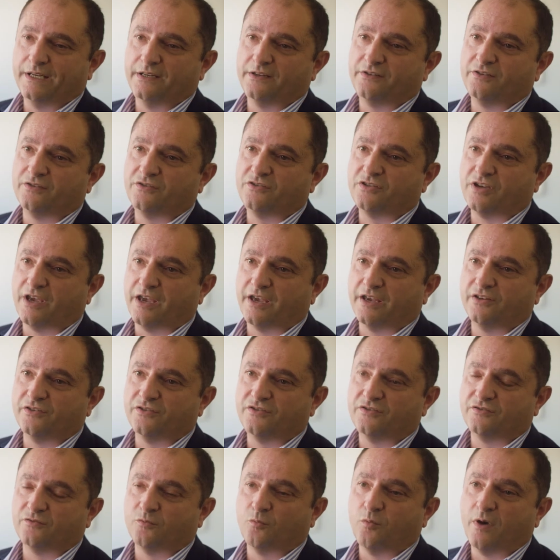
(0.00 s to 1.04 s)
needed to
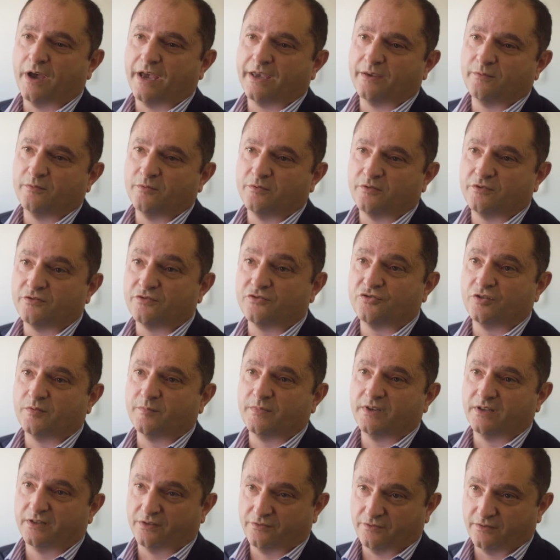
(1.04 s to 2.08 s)
change the way we were
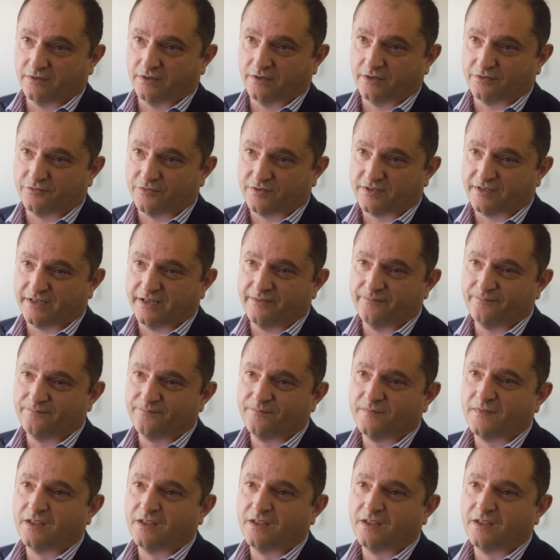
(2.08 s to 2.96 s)
consuming electricity.